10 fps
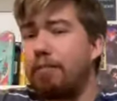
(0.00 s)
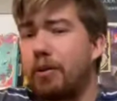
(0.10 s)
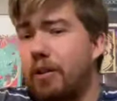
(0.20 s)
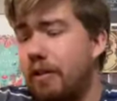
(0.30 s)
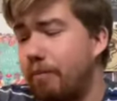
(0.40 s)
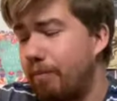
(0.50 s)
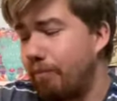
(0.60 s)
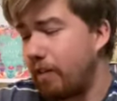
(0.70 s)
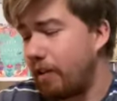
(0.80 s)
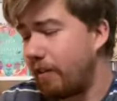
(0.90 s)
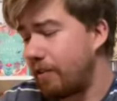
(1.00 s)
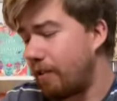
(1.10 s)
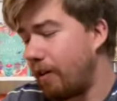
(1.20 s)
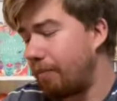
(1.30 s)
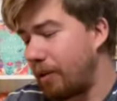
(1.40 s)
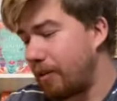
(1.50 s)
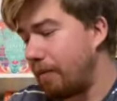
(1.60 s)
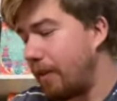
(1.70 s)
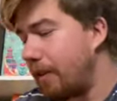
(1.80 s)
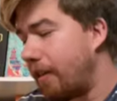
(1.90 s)
book of is our book of the
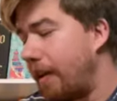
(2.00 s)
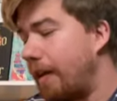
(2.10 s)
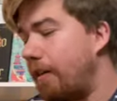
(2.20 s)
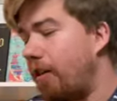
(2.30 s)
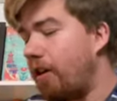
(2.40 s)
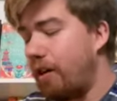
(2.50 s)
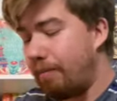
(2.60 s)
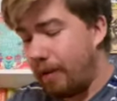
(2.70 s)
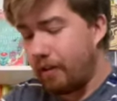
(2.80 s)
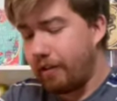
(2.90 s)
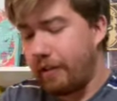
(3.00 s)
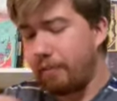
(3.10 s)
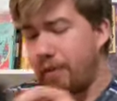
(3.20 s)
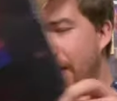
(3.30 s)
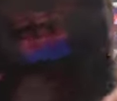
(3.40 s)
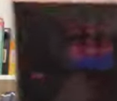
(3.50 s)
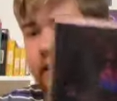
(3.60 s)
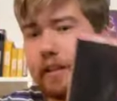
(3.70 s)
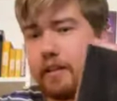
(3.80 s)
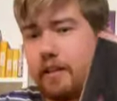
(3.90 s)
month and our monthly
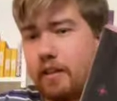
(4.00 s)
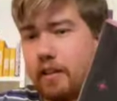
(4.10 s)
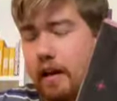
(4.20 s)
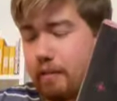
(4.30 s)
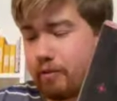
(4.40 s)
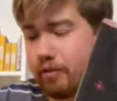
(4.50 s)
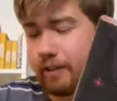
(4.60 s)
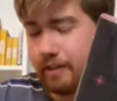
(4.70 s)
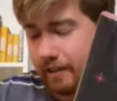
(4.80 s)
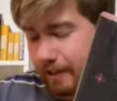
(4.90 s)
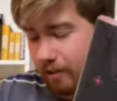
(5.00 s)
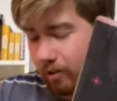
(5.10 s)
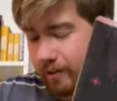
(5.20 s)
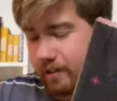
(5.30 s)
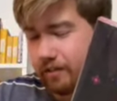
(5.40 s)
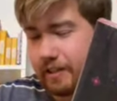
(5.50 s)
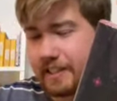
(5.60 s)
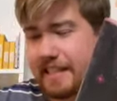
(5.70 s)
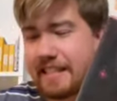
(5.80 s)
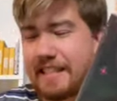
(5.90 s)
pamphlet. I'm really gonna hate all these
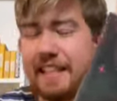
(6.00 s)
fuzzies.